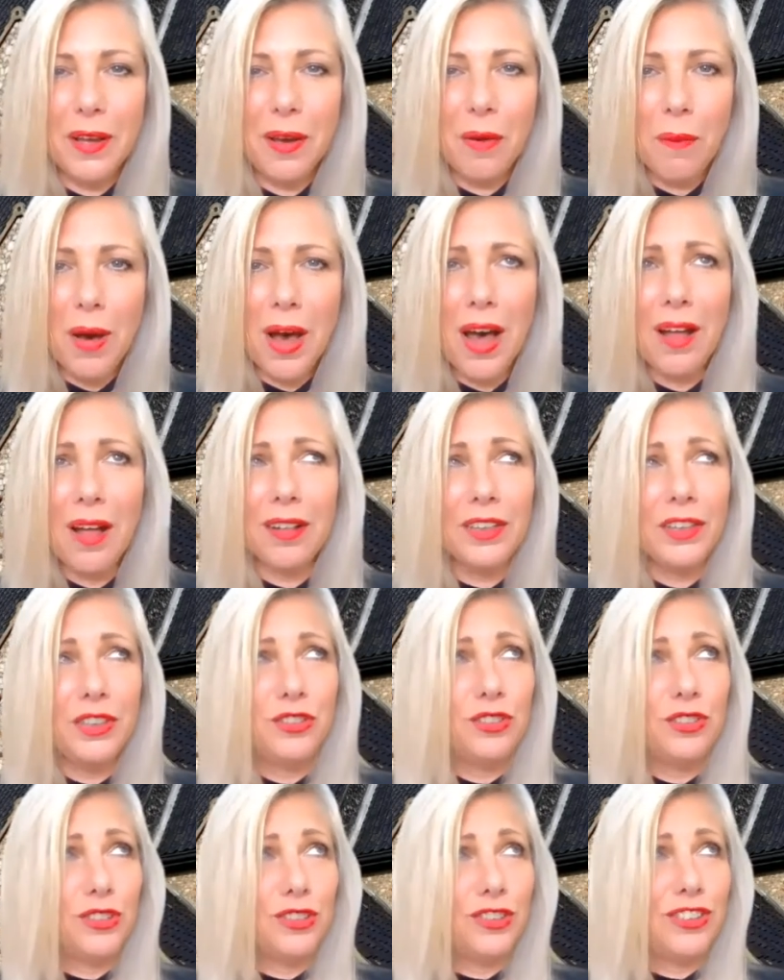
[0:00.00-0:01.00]
Well, you
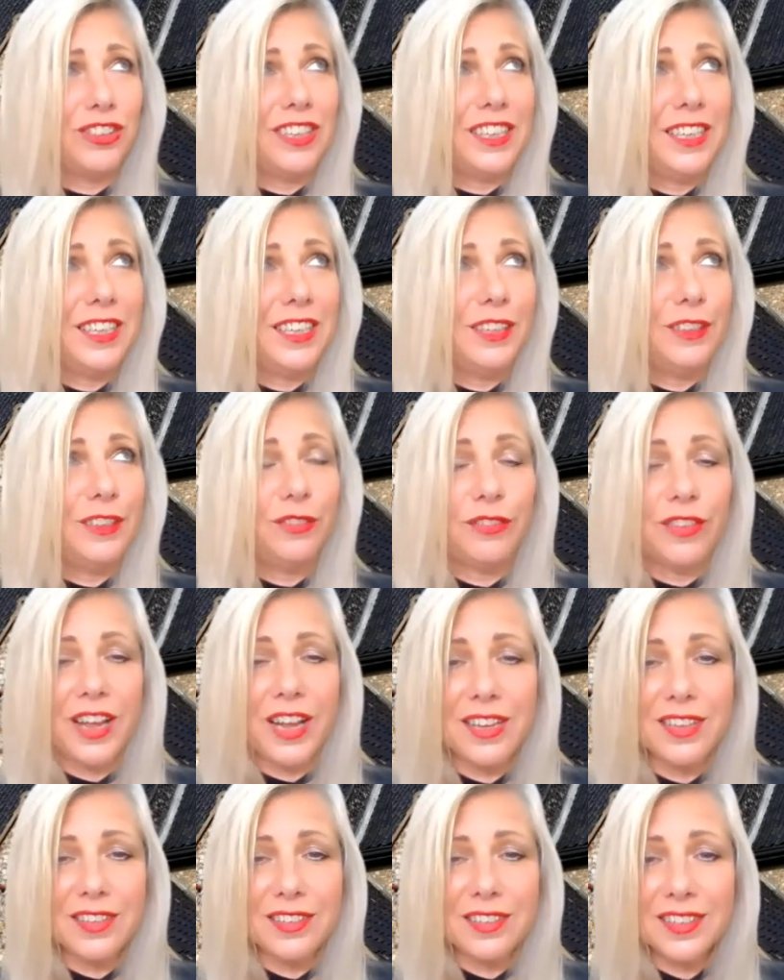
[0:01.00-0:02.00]
should have seen his
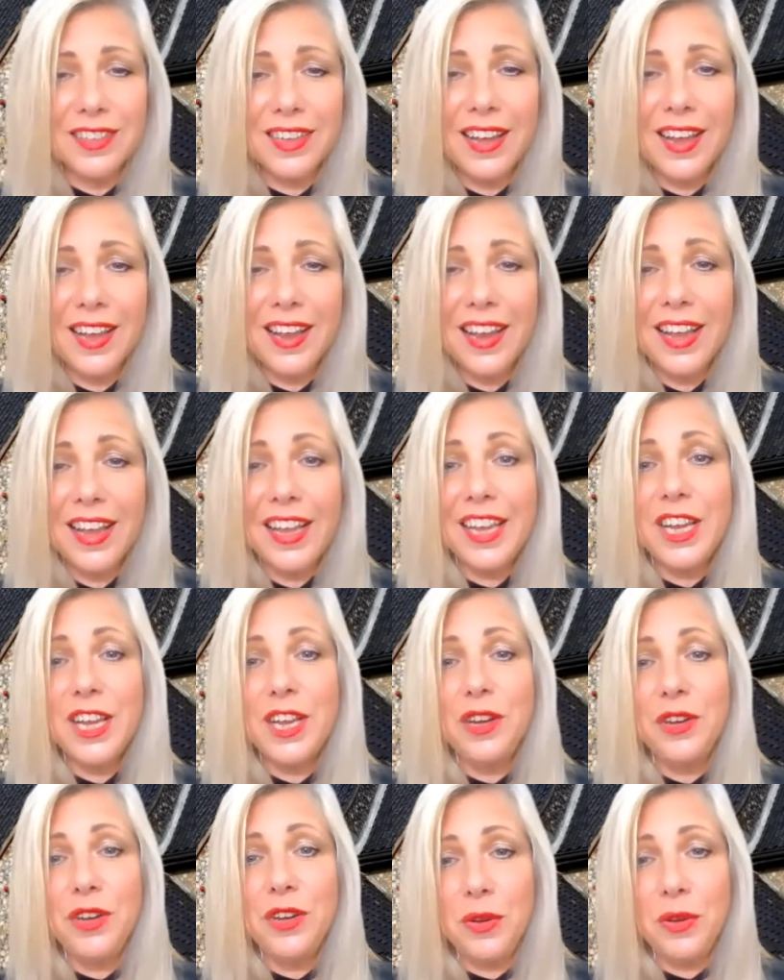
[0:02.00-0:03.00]
face.
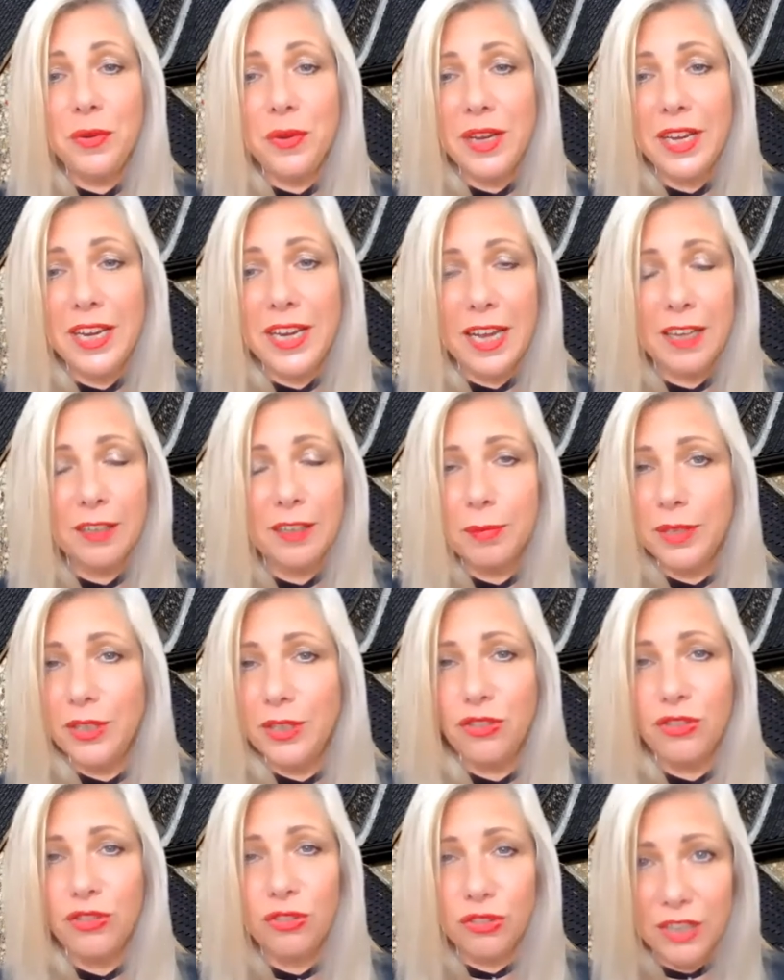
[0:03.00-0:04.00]
He knew he had
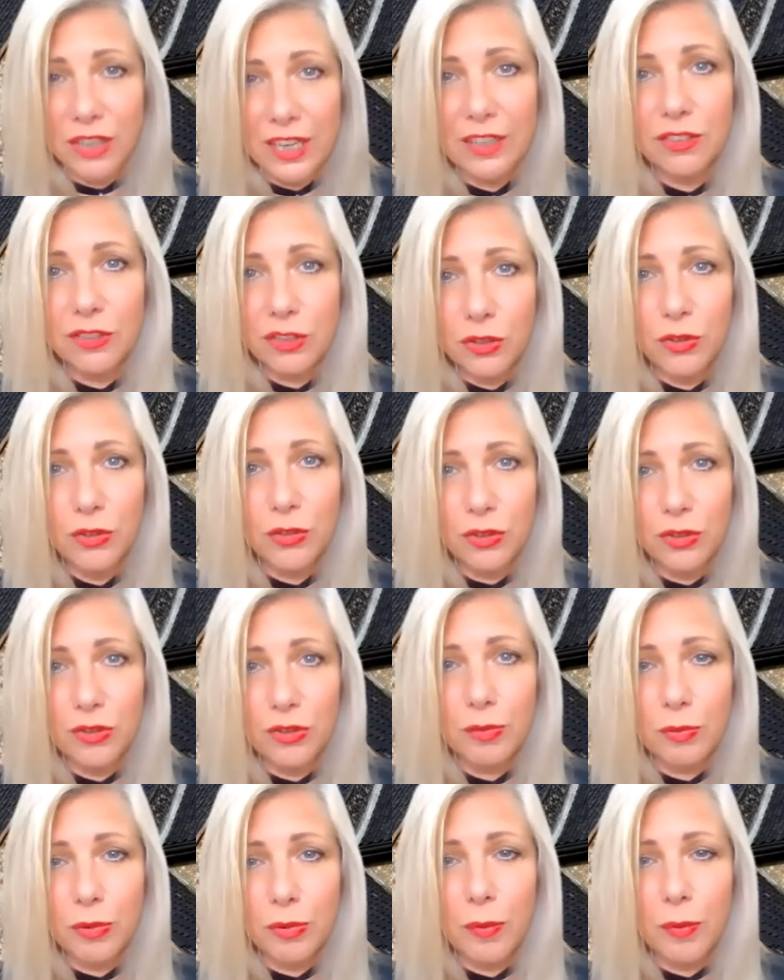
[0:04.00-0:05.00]
been tricked good
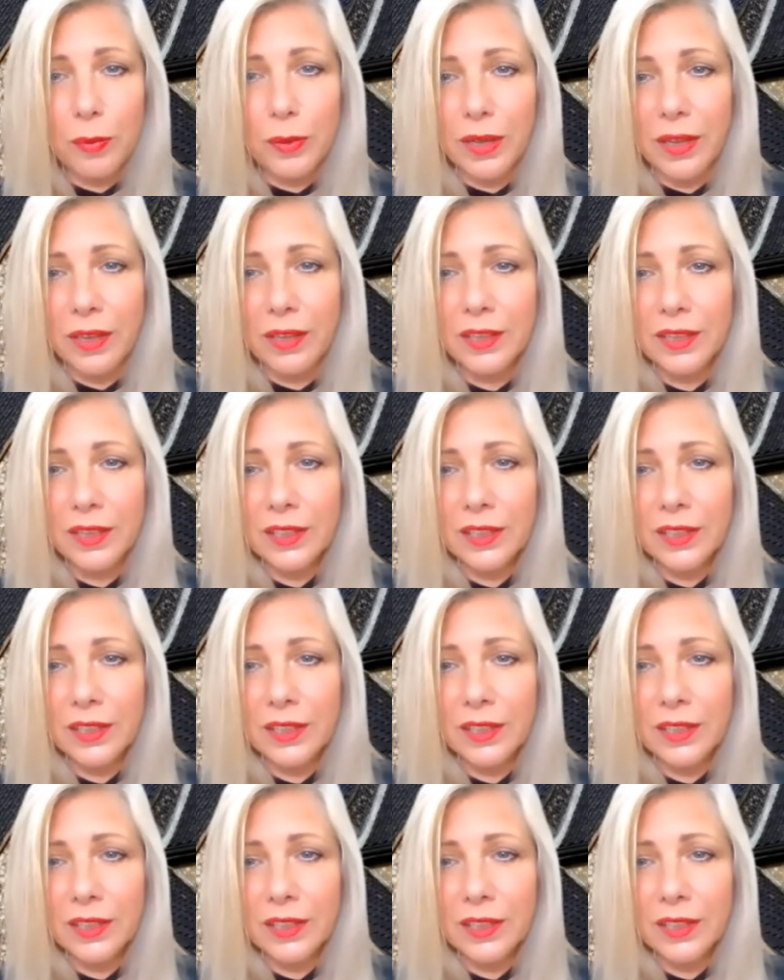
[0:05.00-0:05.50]
and proper.